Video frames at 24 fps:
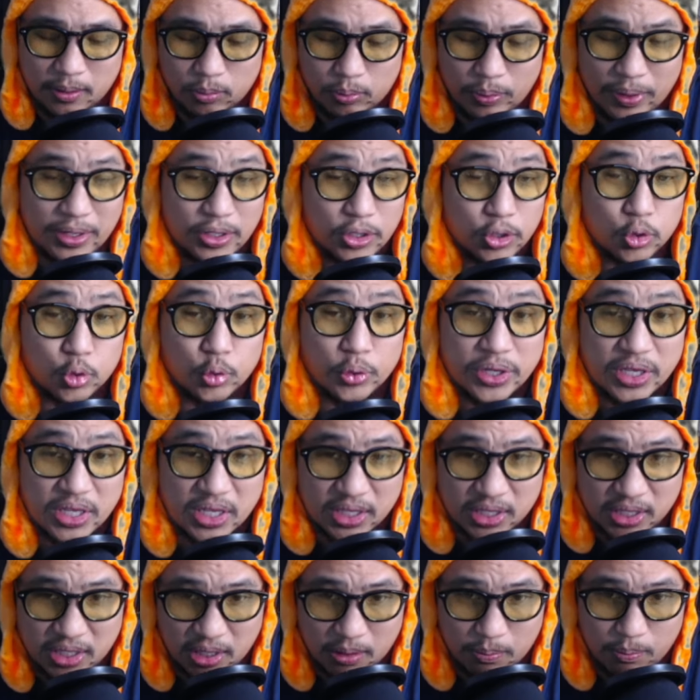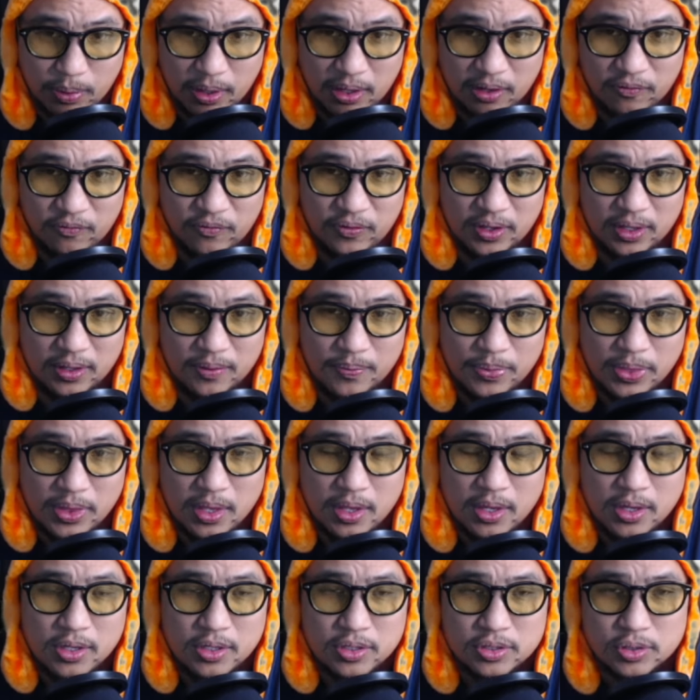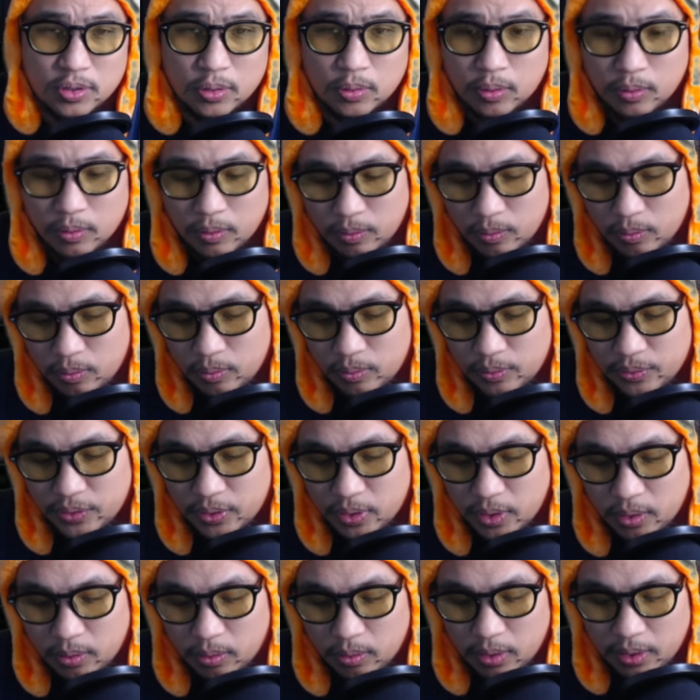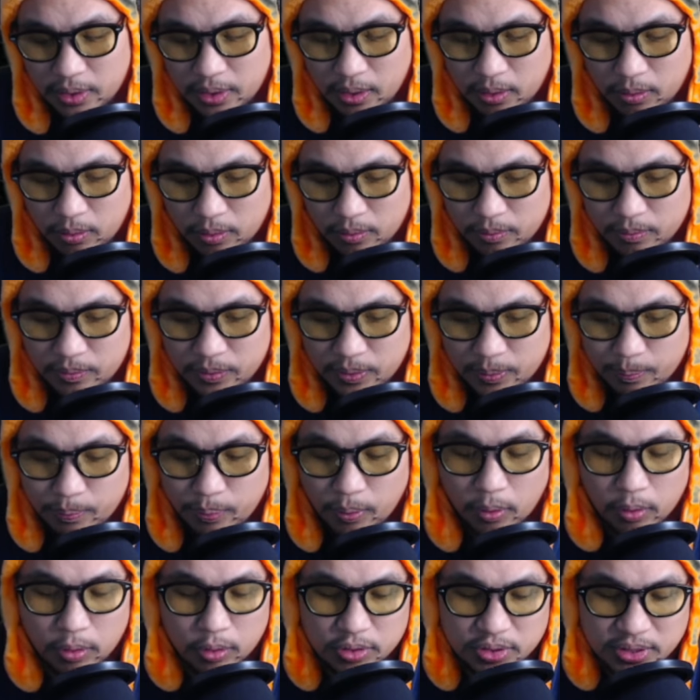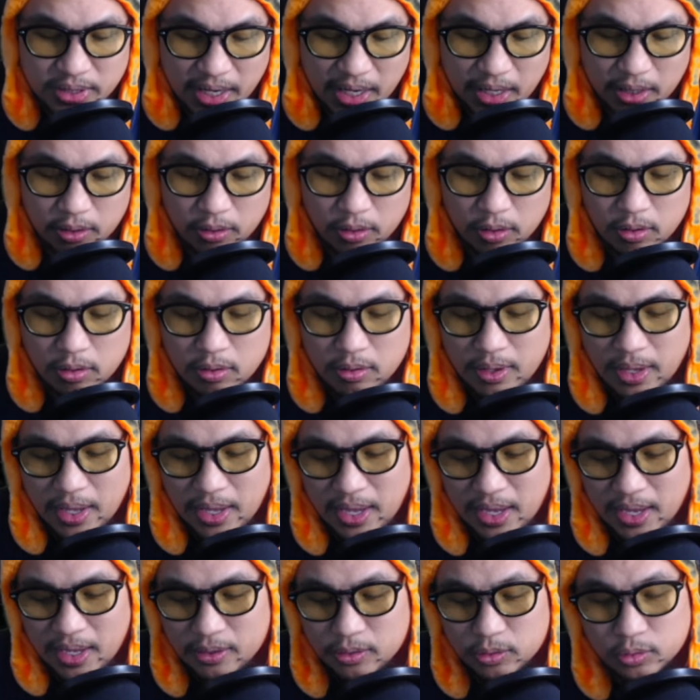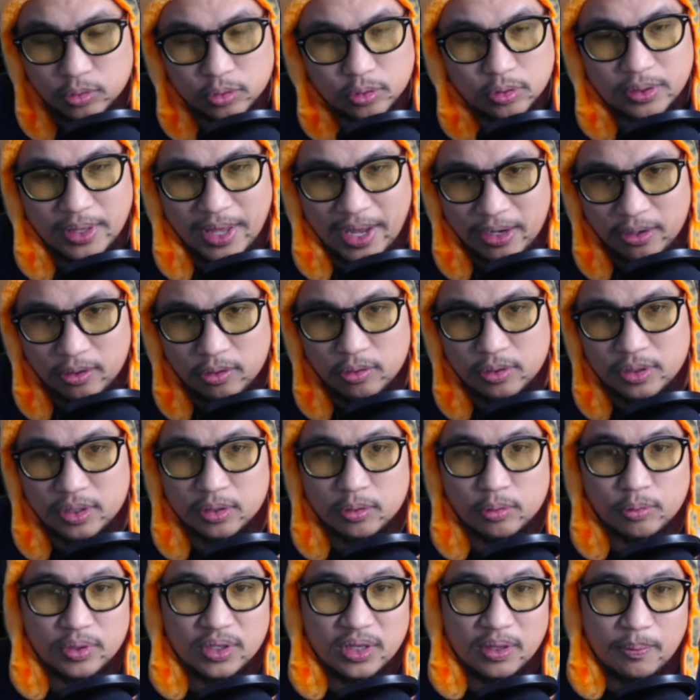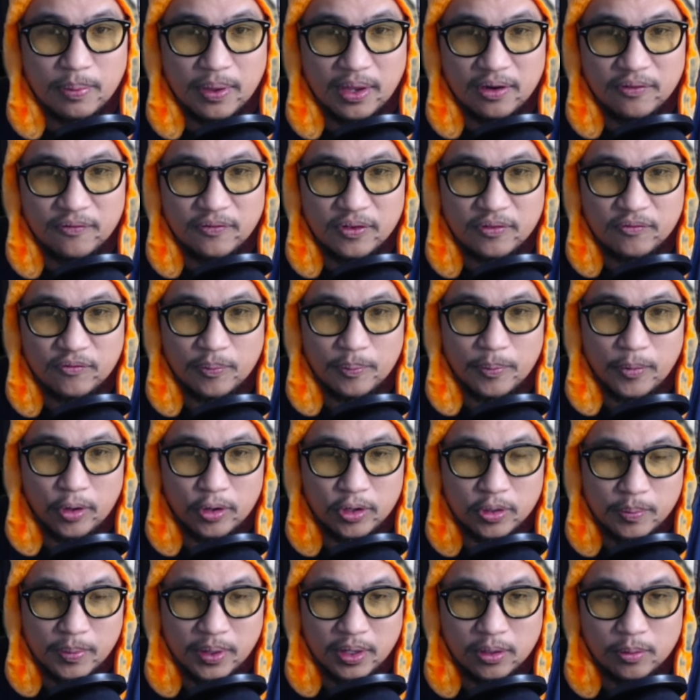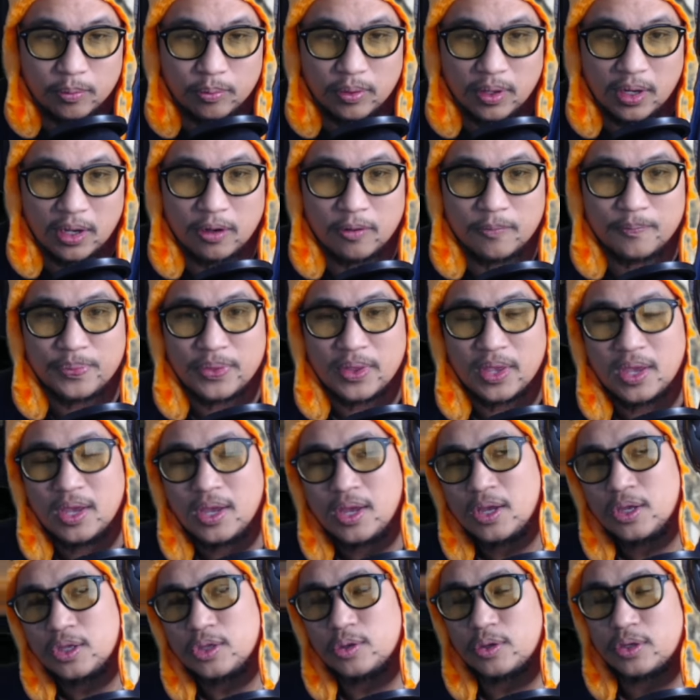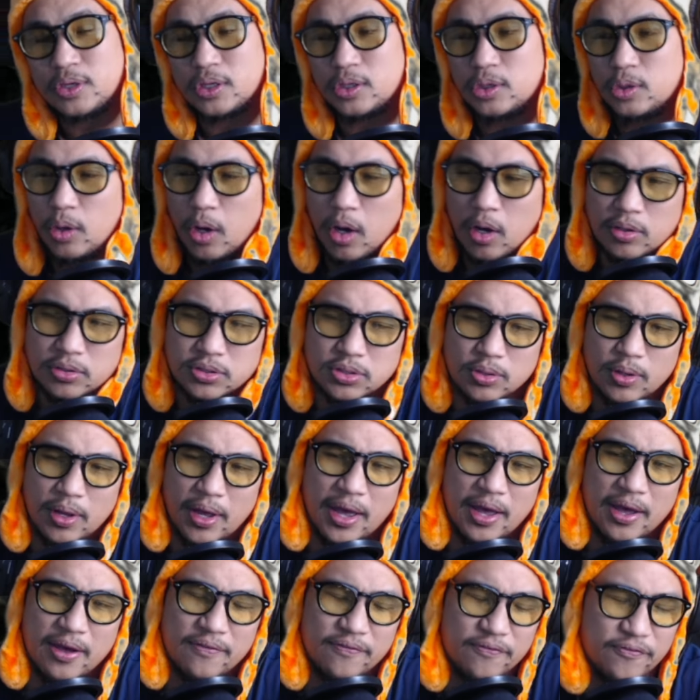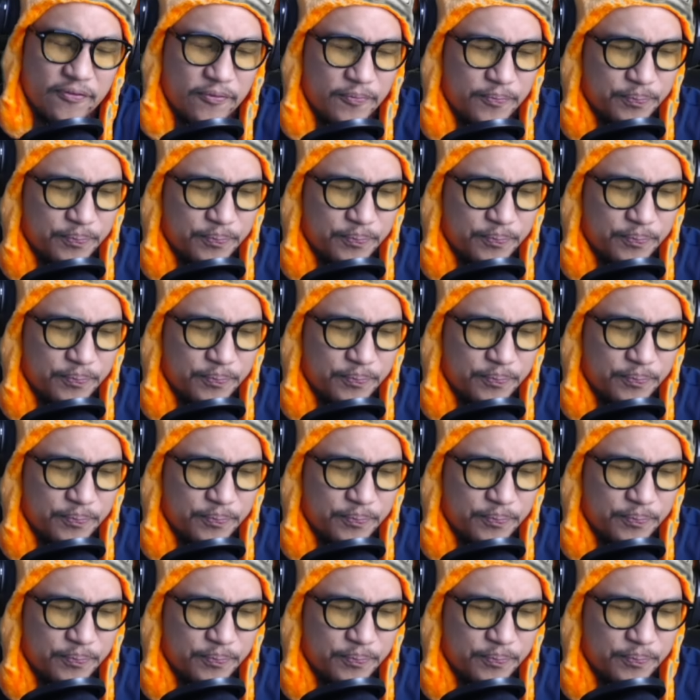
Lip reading: red-green can benefit. So the Boros aggro and Gruul aggro can really benefit from Arni Metalbrow. You also have